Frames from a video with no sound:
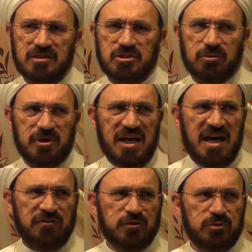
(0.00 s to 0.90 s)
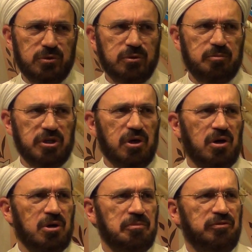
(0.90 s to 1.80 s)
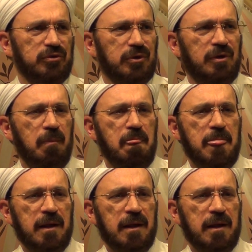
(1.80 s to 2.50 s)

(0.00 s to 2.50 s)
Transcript: So we have to be hopeful.